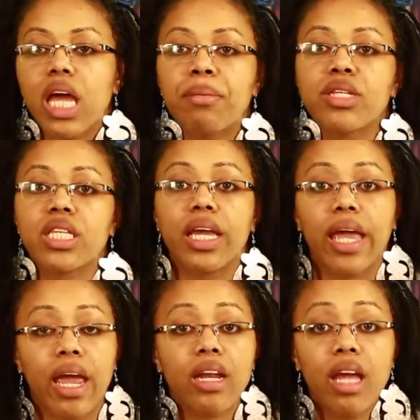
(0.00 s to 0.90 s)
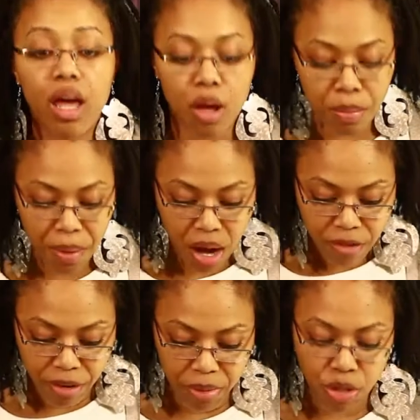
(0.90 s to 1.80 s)
able to gain help
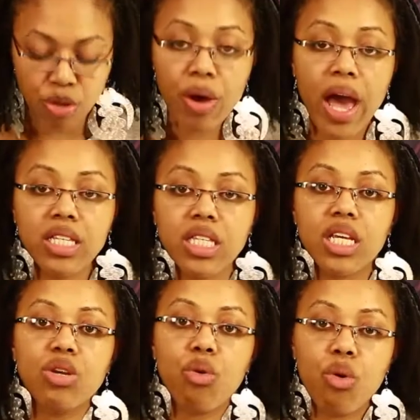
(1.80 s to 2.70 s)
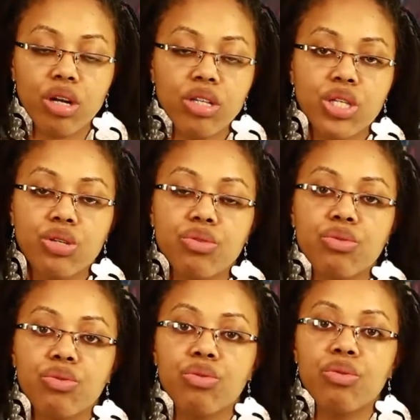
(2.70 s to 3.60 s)
from the U S in order
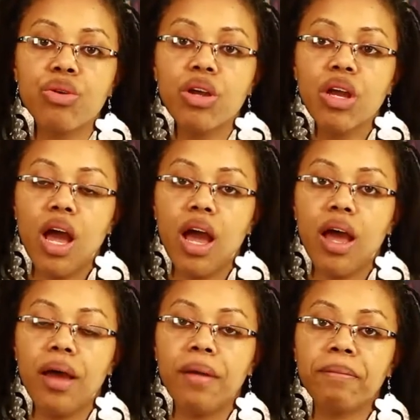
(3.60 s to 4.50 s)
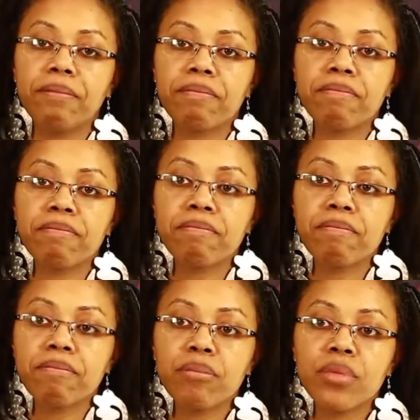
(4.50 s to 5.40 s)
to um,
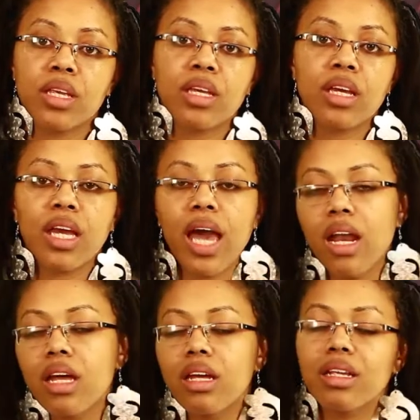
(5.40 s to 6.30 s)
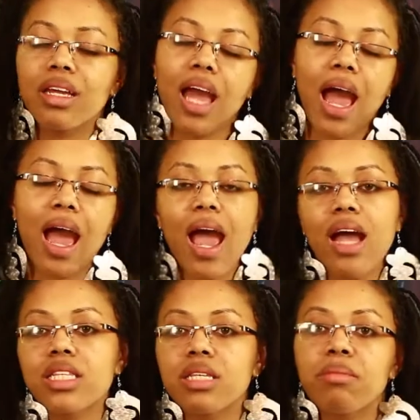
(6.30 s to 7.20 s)
kind of
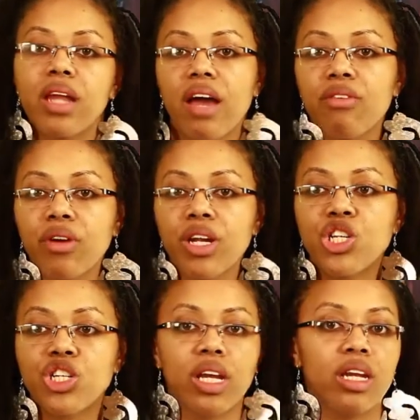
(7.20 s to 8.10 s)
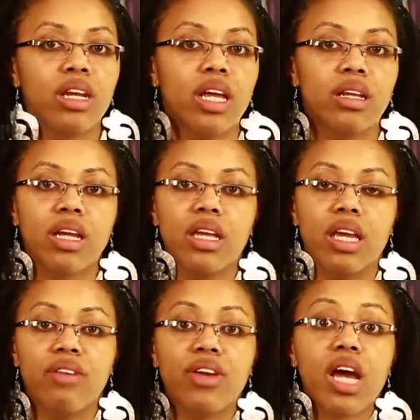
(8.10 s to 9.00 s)
add some leverage and it
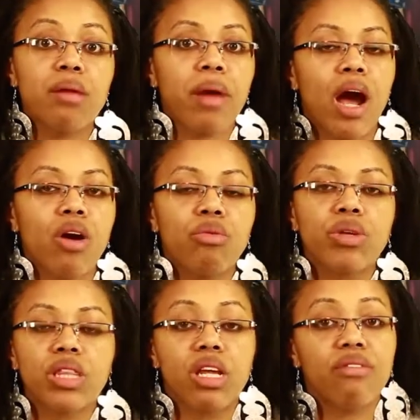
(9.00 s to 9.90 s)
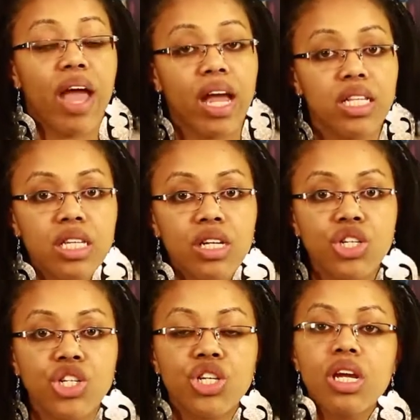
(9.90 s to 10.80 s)
even come out with an
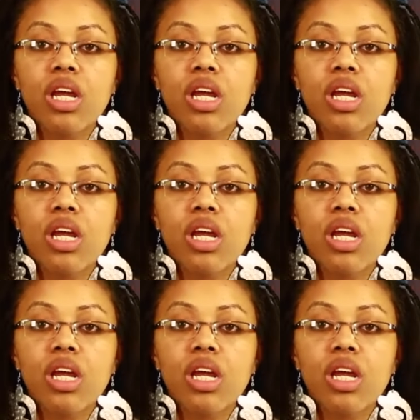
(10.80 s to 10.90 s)
advantage